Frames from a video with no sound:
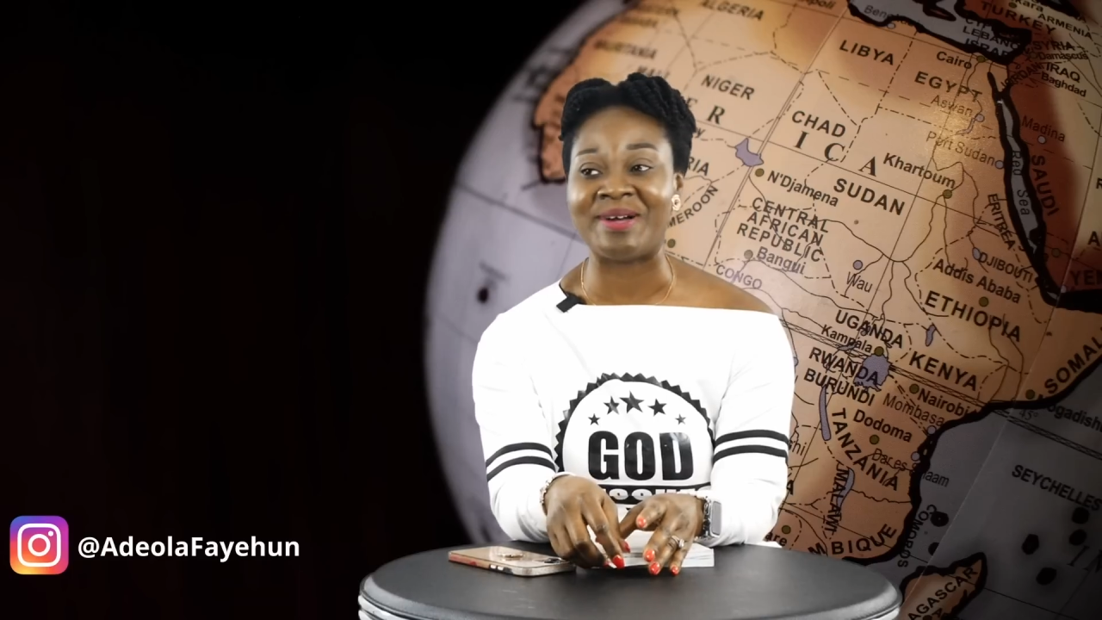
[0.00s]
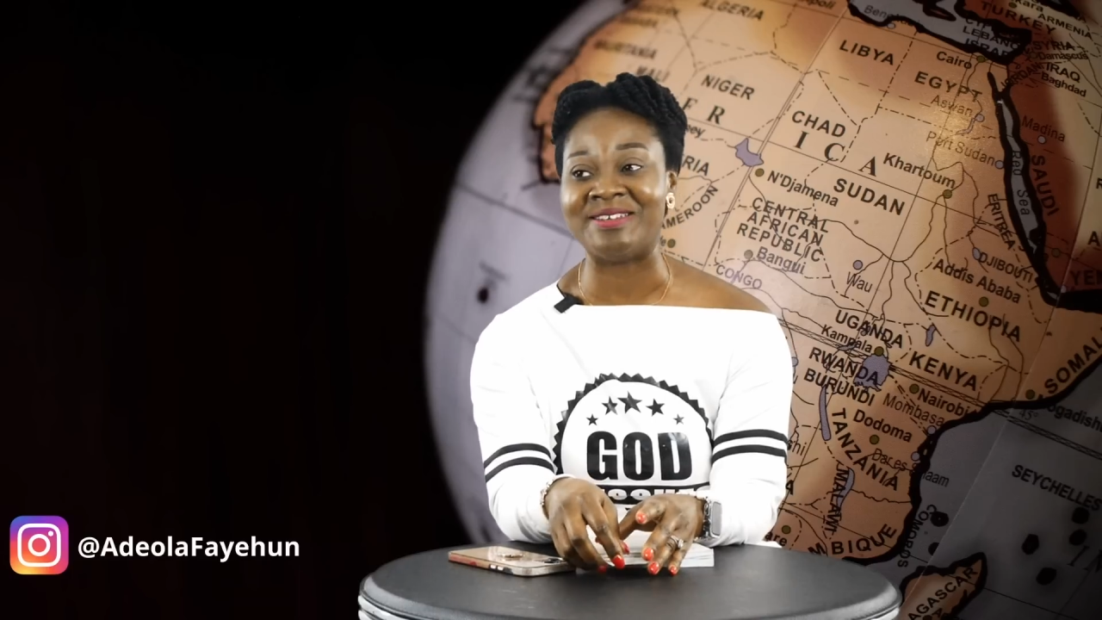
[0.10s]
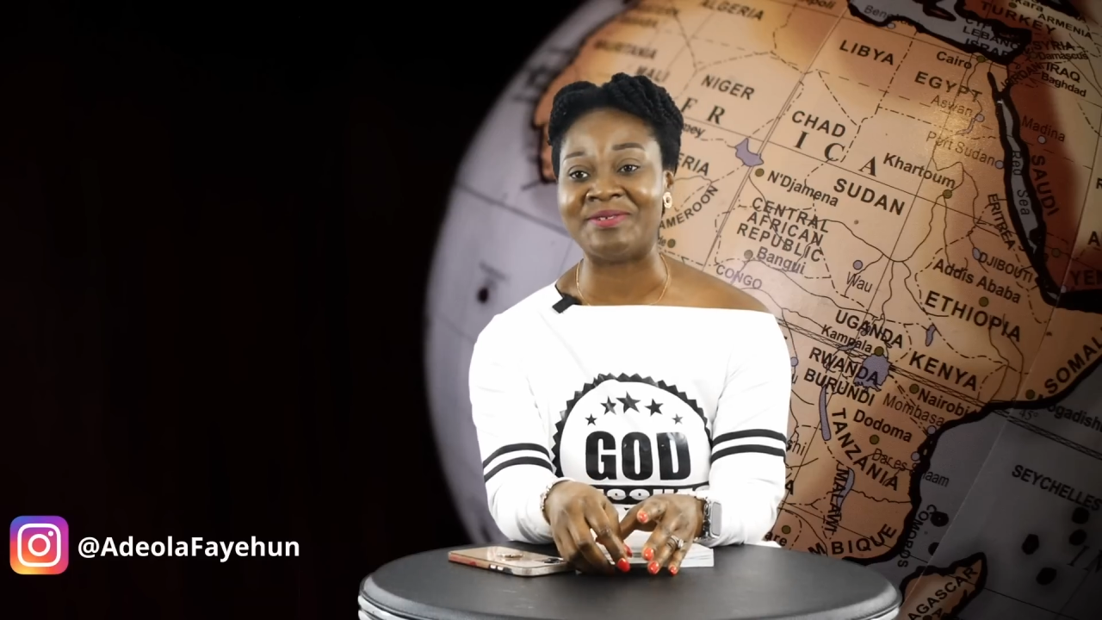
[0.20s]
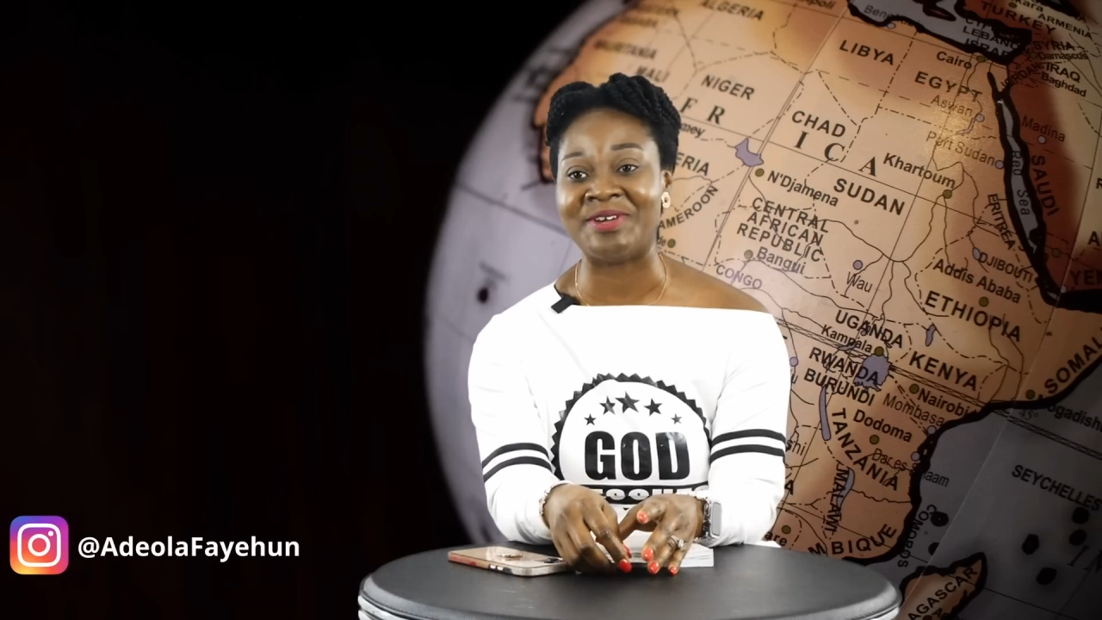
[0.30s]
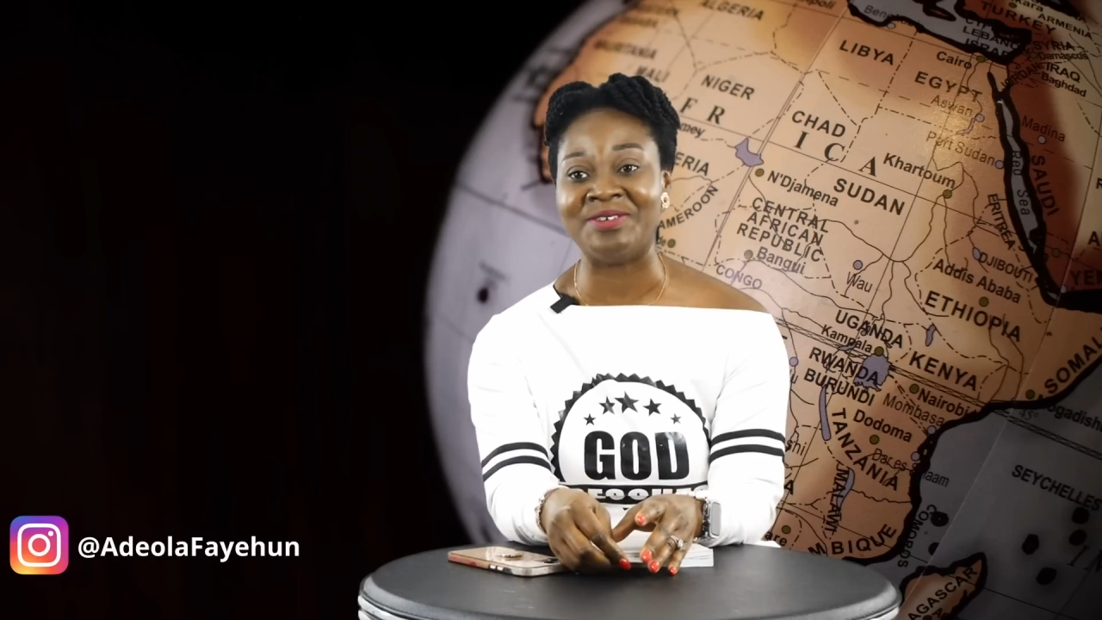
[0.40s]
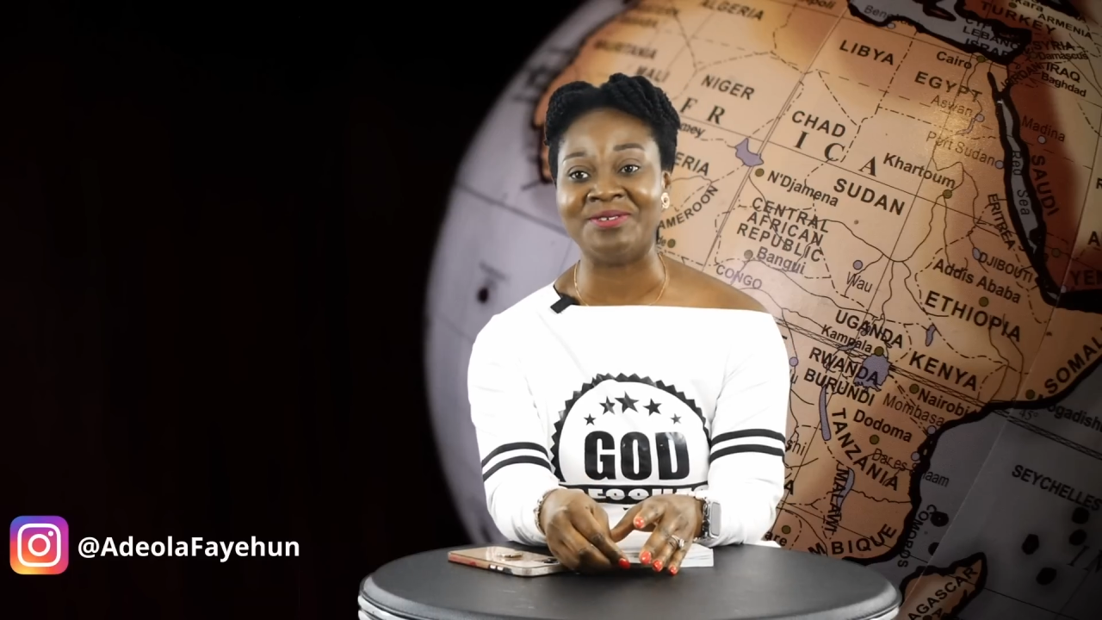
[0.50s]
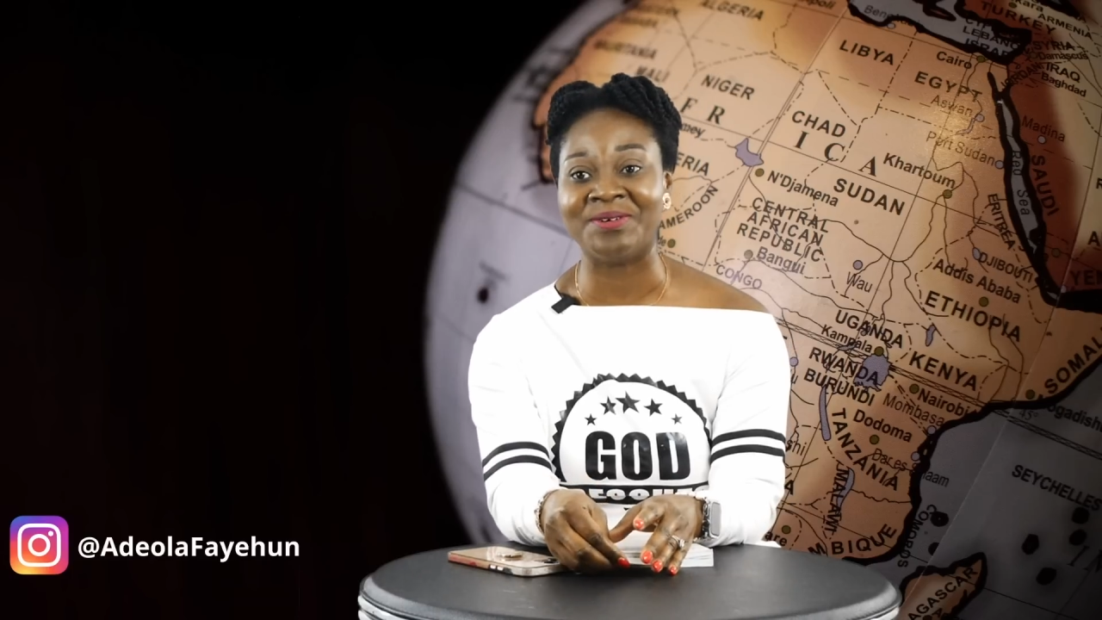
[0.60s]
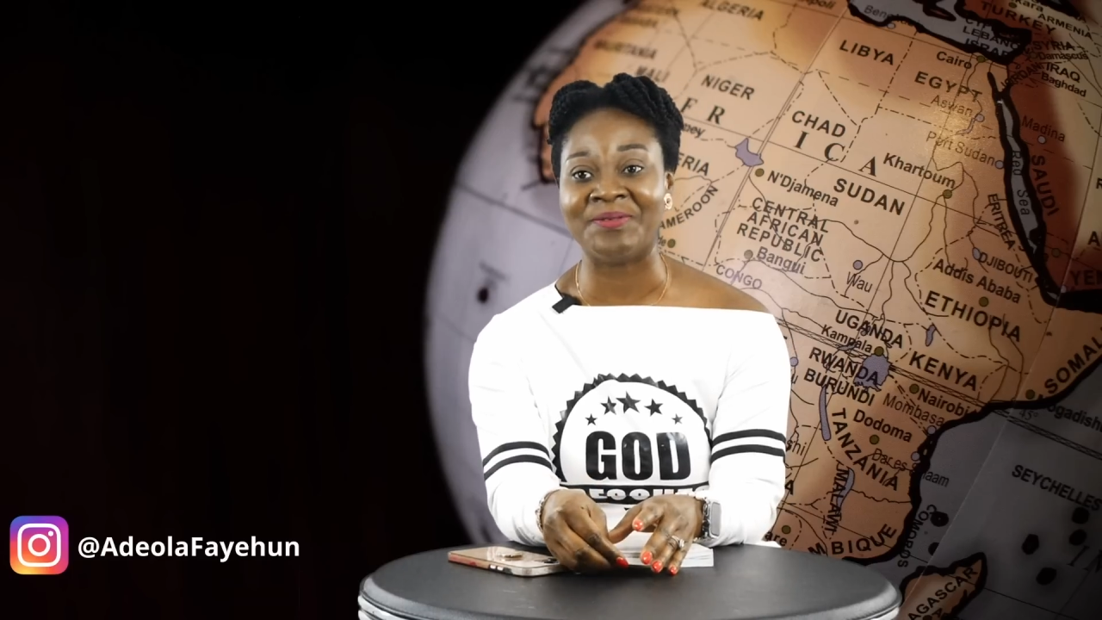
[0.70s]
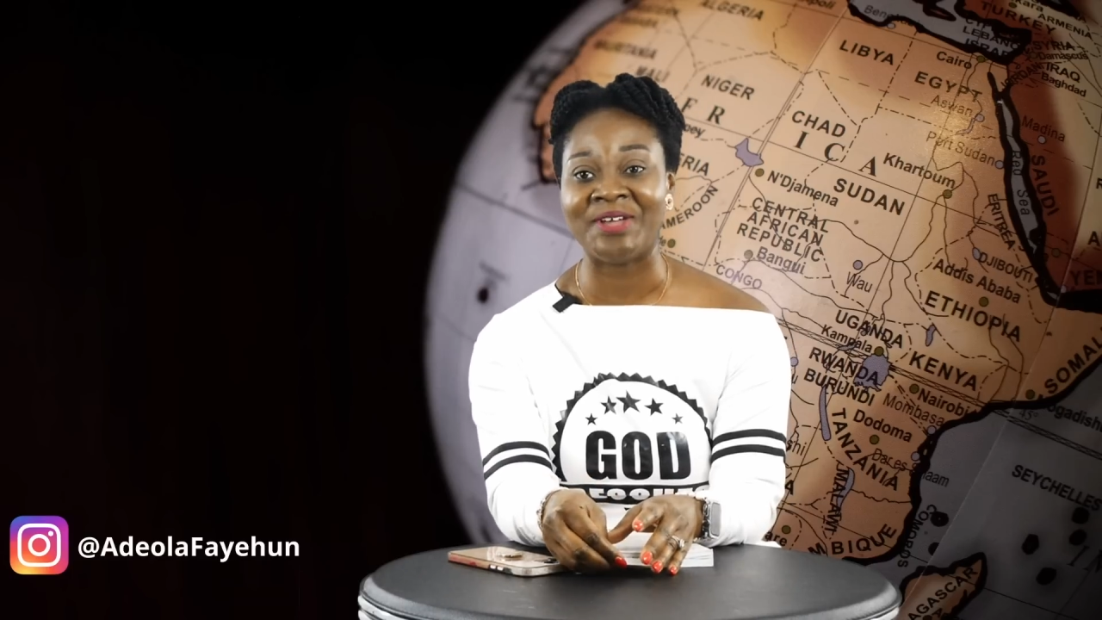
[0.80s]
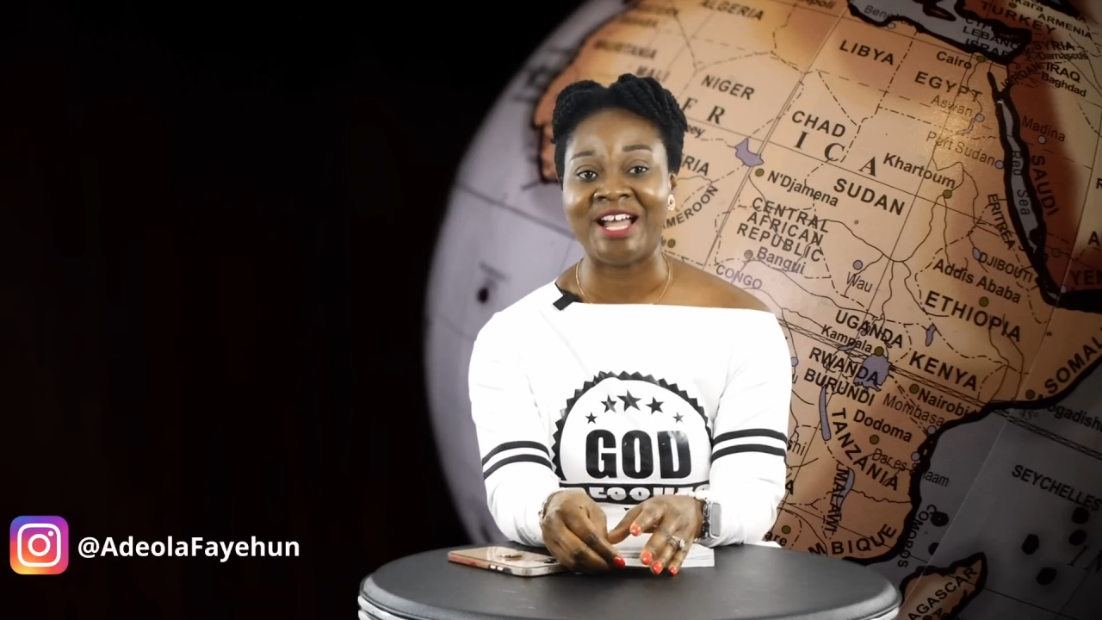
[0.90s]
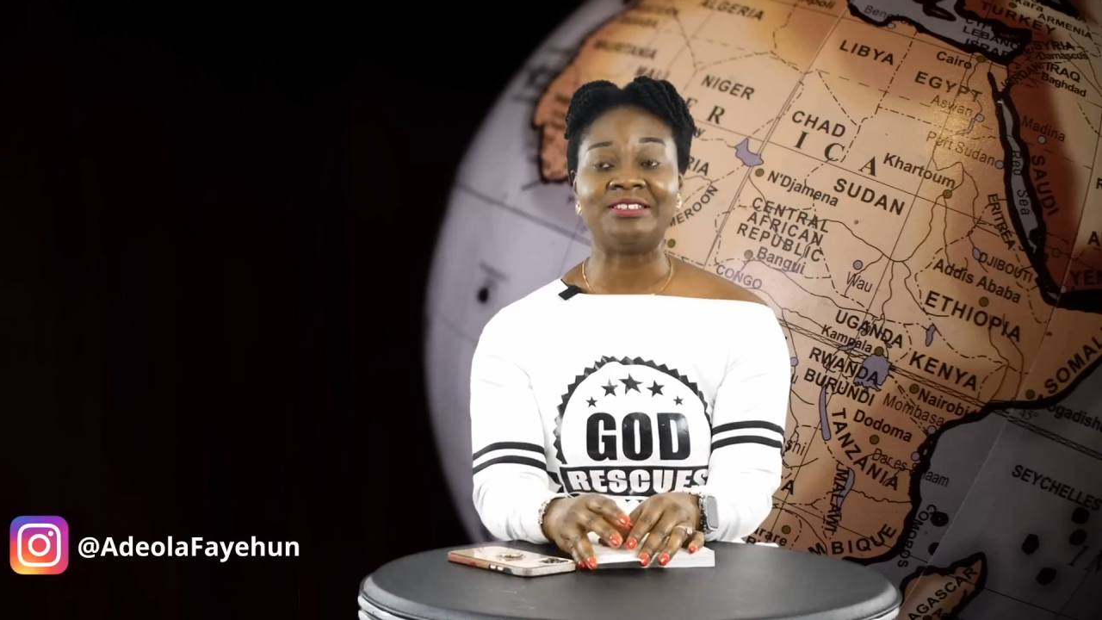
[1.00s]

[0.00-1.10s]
by the way,